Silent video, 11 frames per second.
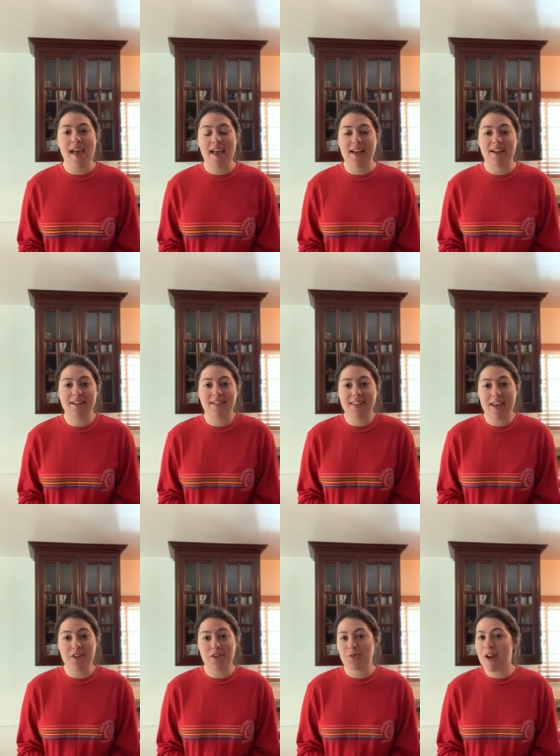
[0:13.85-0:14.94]
and that
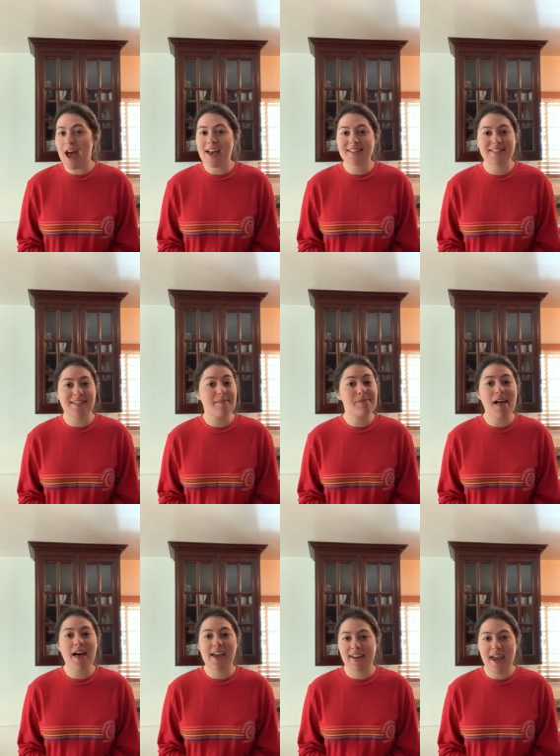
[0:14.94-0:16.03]
you rest and
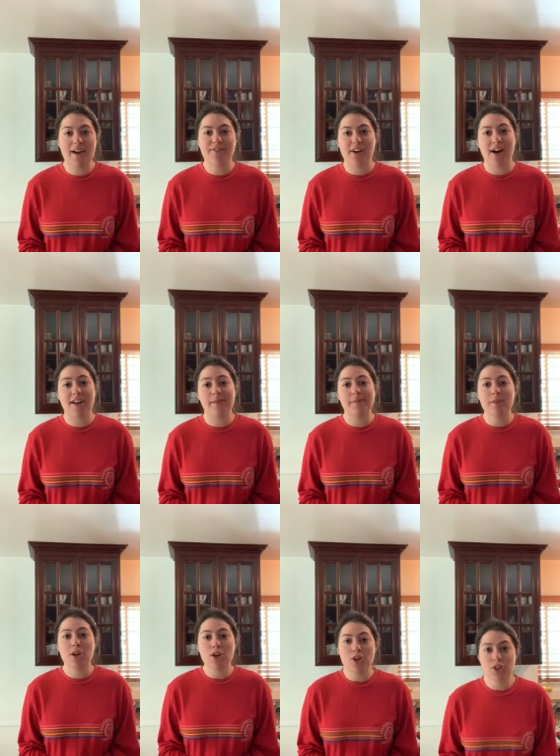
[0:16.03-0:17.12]
play and have fun.
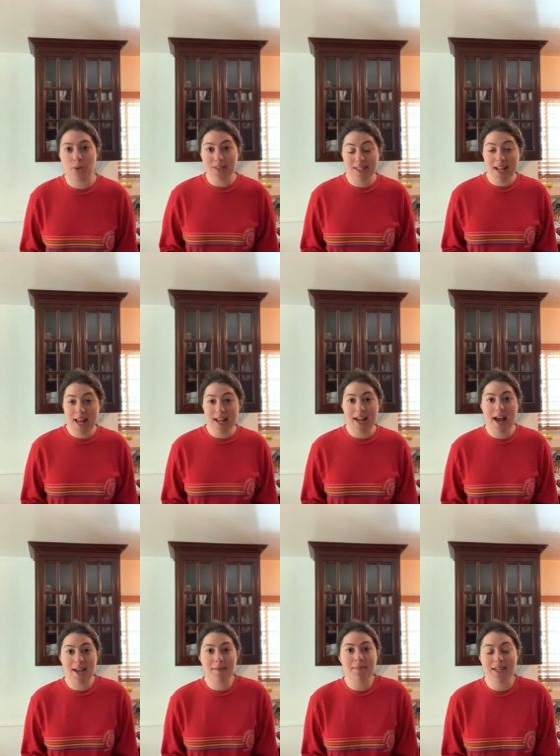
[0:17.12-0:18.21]
So today, I
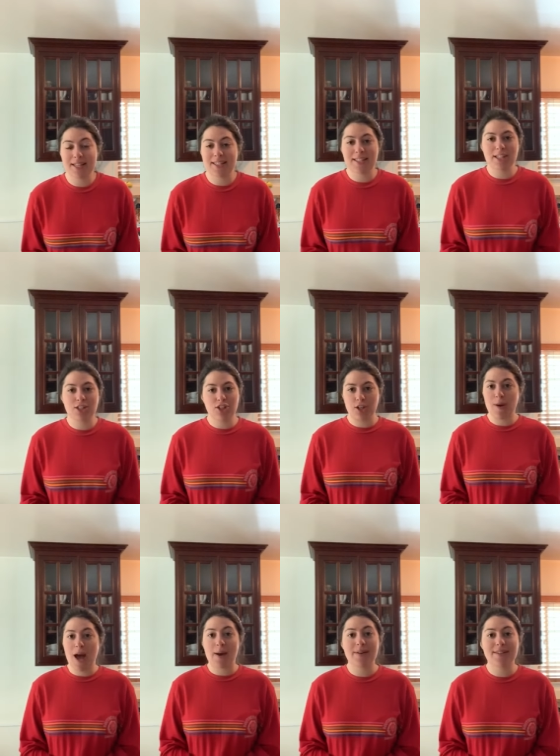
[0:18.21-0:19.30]
am going to teach you
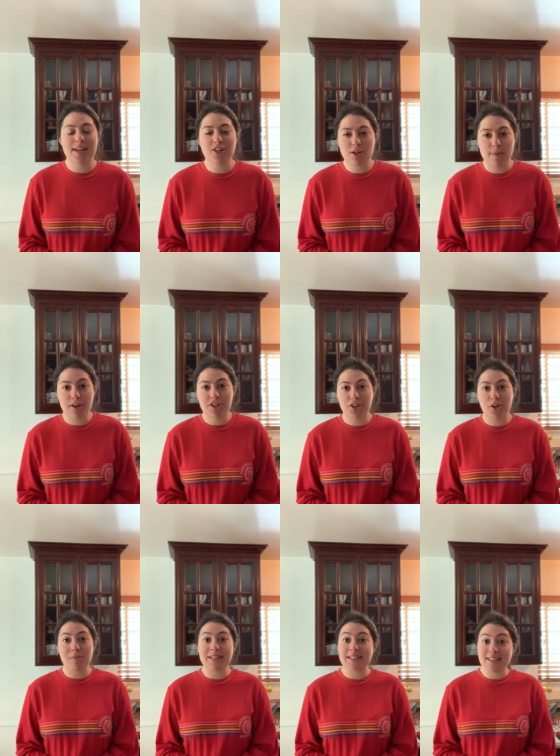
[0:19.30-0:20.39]
how to say Shabbat Shalom
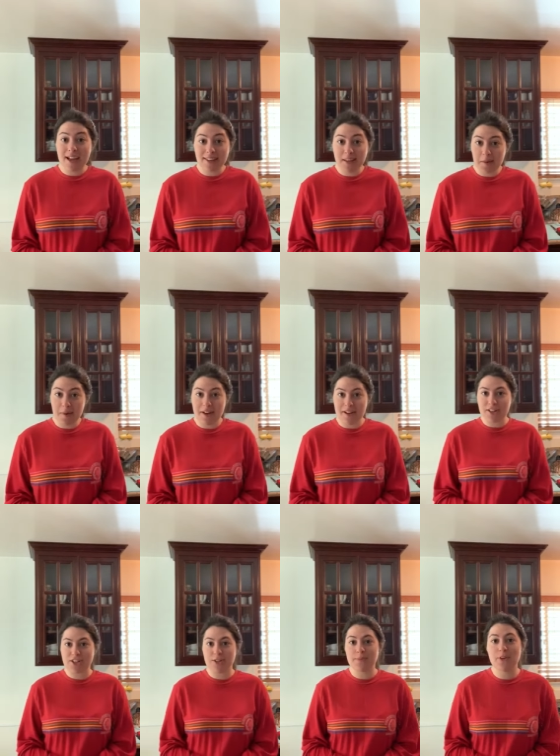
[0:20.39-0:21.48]
in sign language.
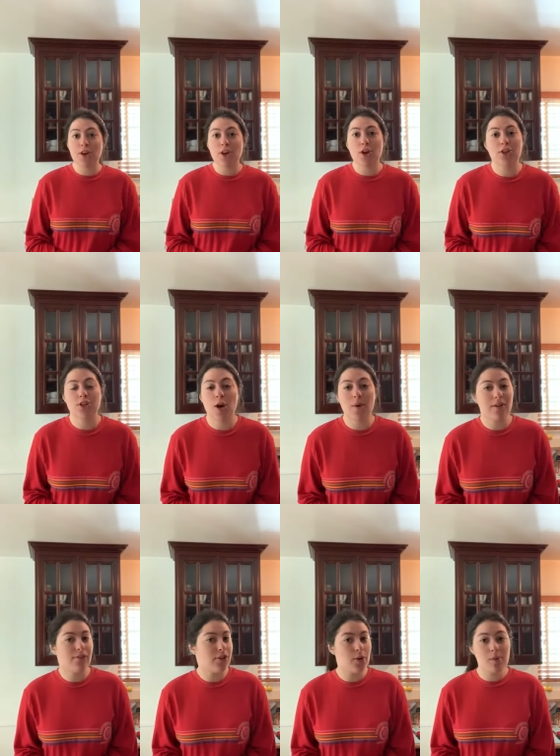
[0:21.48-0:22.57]
So if
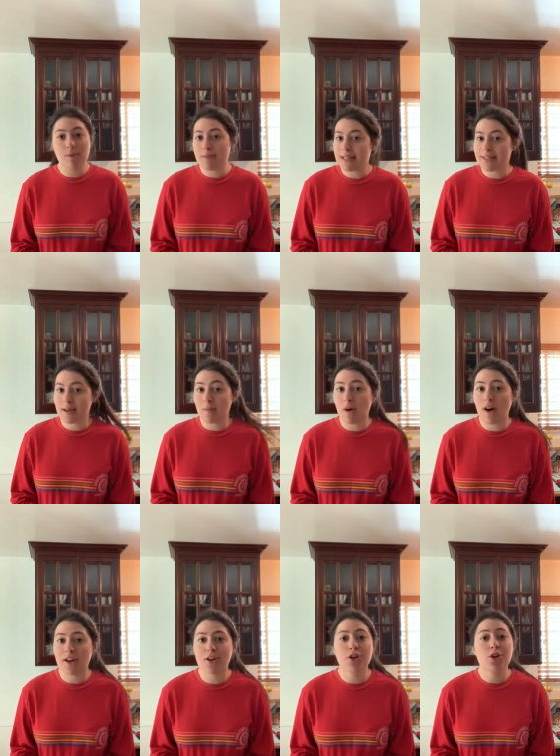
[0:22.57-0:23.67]
you meet
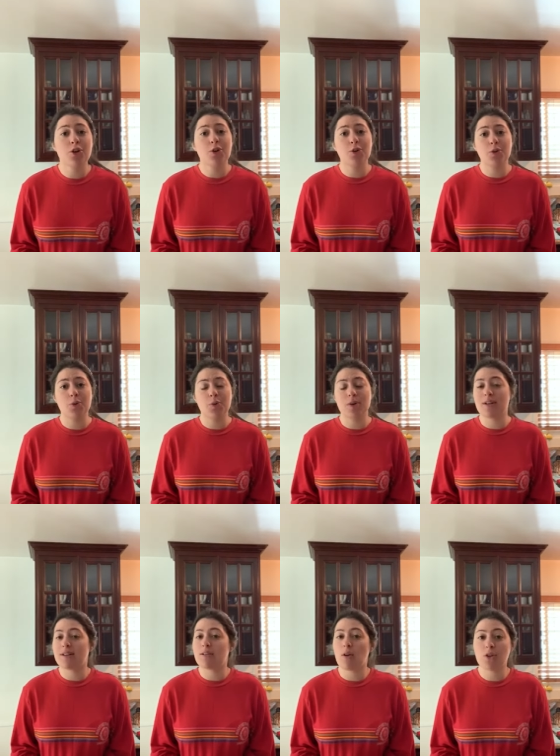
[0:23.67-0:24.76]
someone who
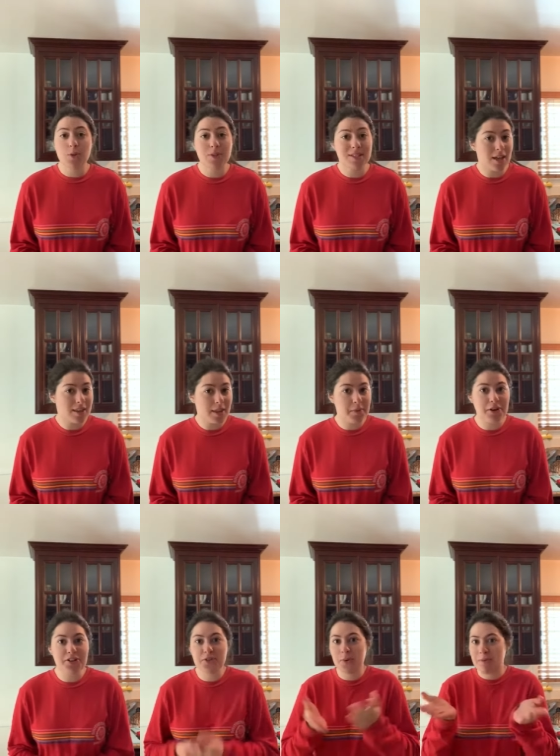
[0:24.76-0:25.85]
uses sign
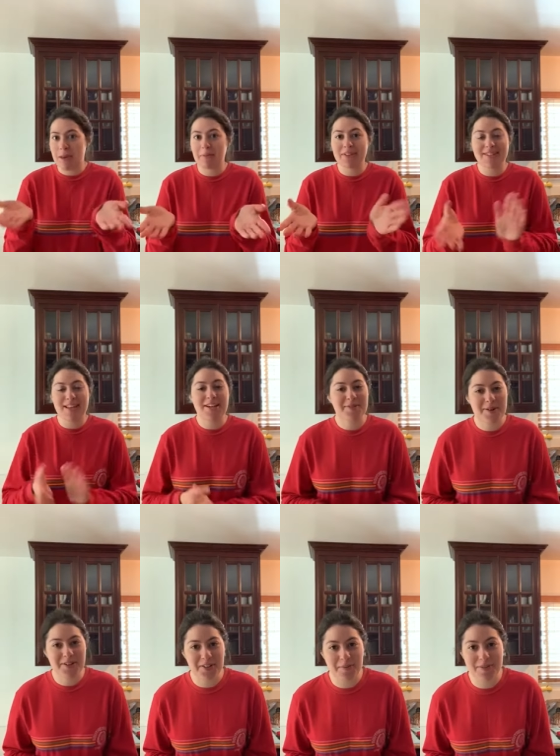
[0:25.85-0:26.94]
language, you will be able to say Shabbat
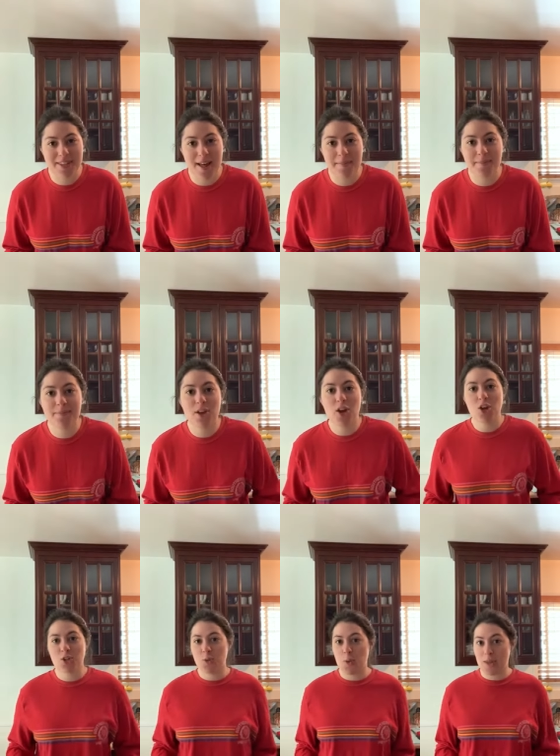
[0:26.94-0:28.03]
Shalom to them.
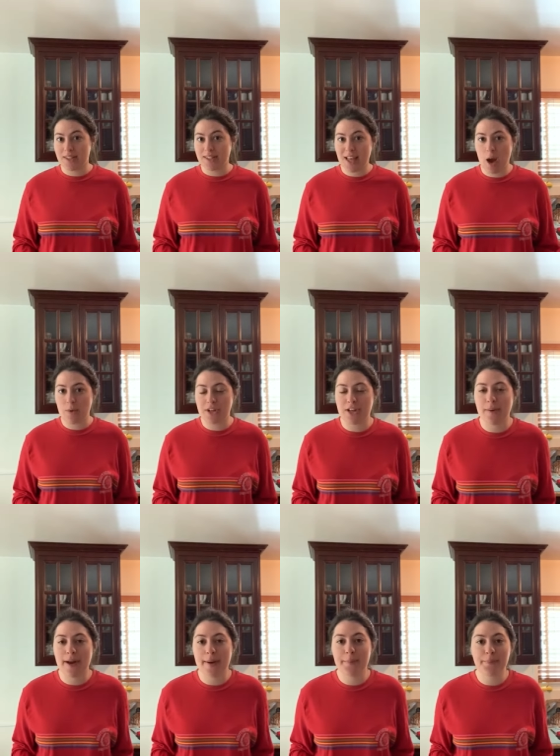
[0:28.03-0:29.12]
So this is how we do
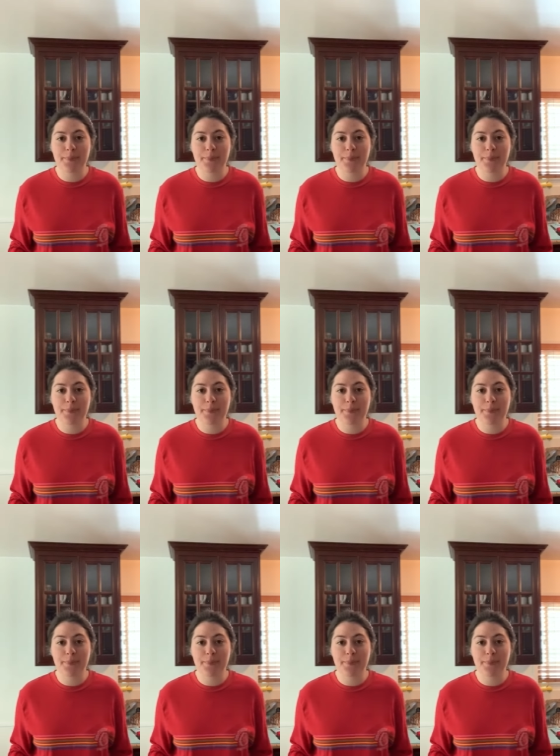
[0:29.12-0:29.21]
it